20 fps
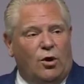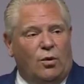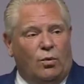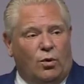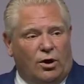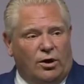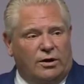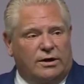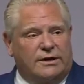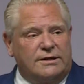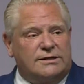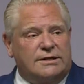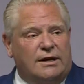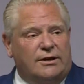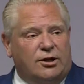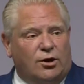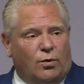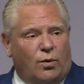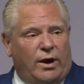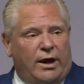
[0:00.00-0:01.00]
Work is
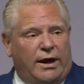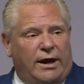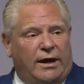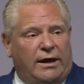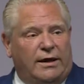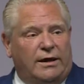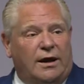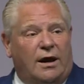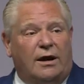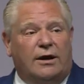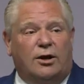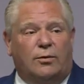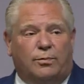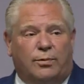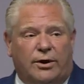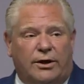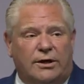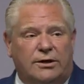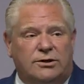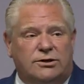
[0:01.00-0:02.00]
underway on a
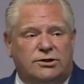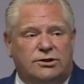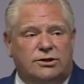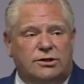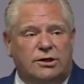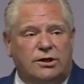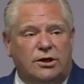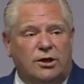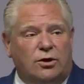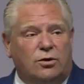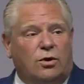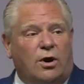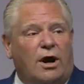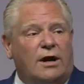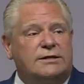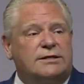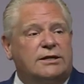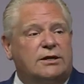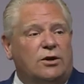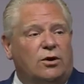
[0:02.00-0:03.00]
bridge
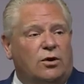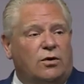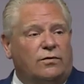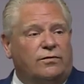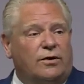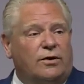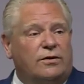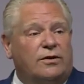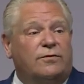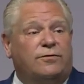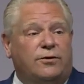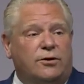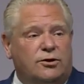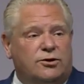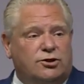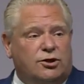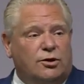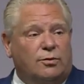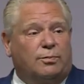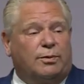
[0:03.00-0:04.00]
crossing over the
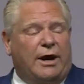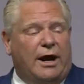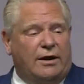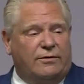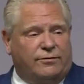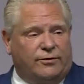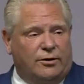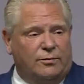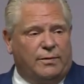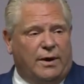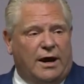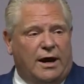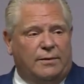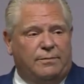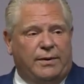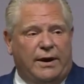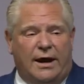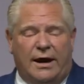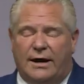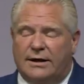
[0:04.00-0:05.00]
future Bradford
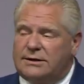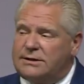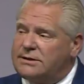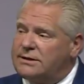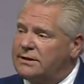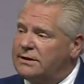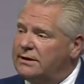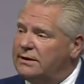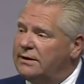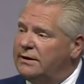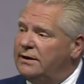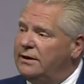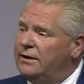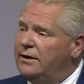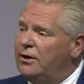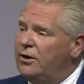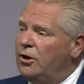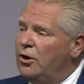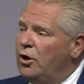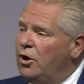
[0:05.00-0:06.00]
Bypass.
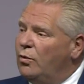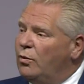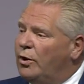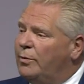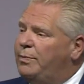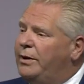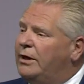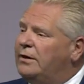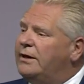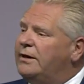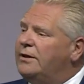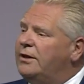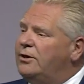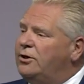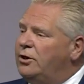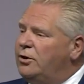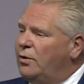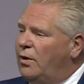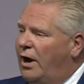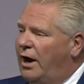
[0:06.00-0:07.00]
We're building the
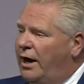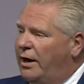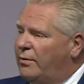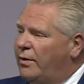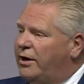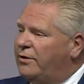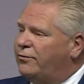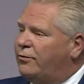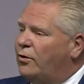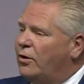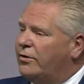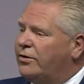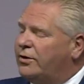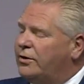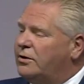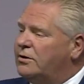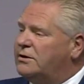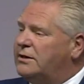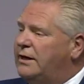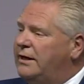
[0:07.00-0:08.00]
new Highway
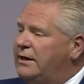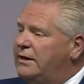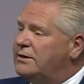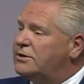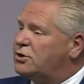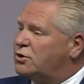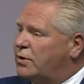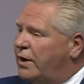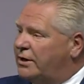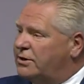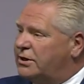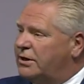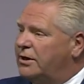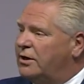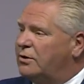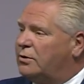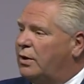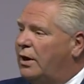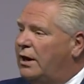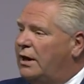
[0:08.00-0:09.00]
413 stretching
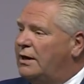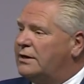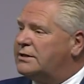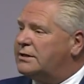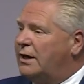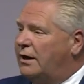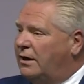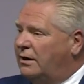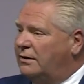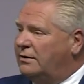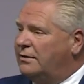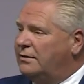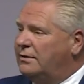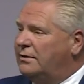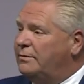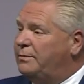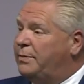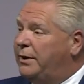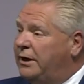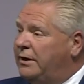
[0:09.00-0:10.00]
across
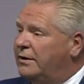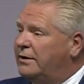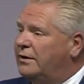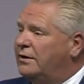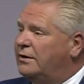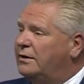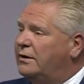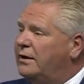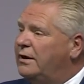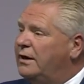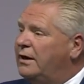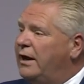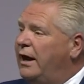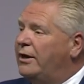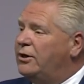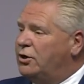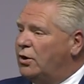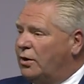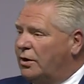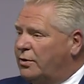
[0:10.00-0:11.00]
Halton, Peel,
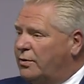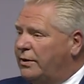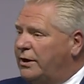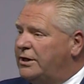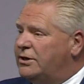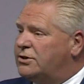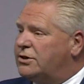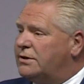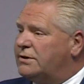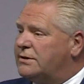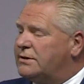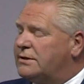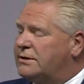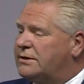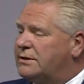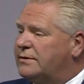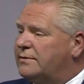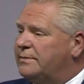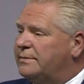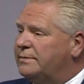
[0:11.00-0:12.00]
and York regions.